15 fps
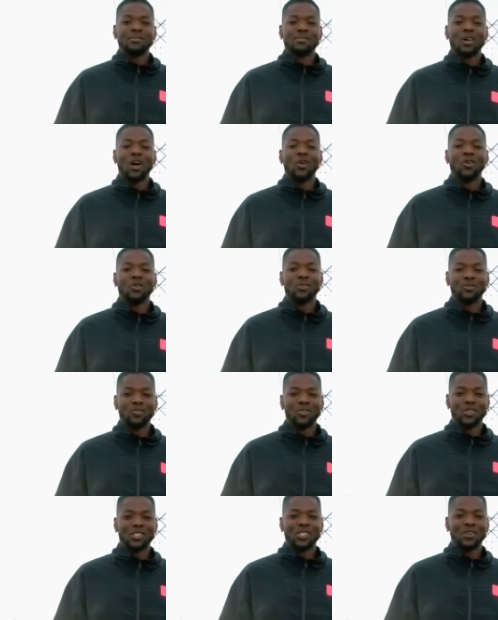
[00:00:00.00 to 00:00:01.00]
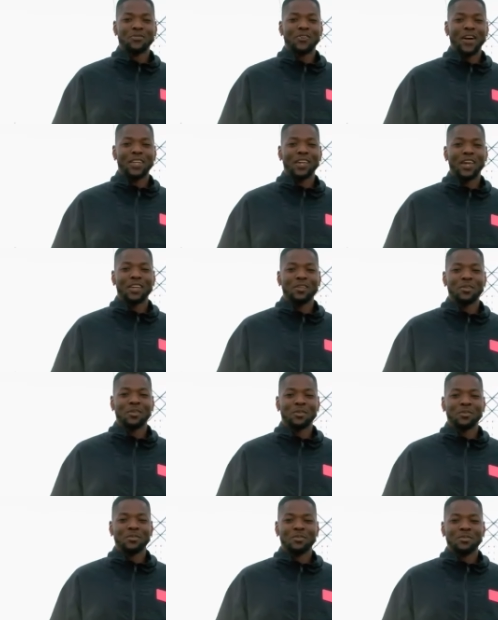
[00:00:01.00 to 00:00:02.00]
Oh, you can still fight, kid.
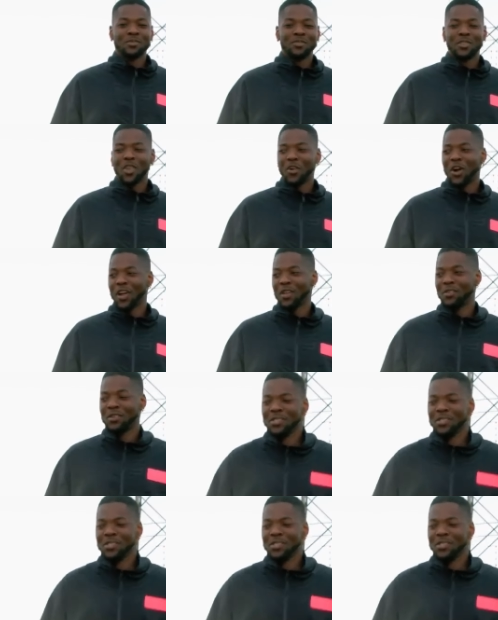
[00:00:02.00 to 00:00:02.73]
All right.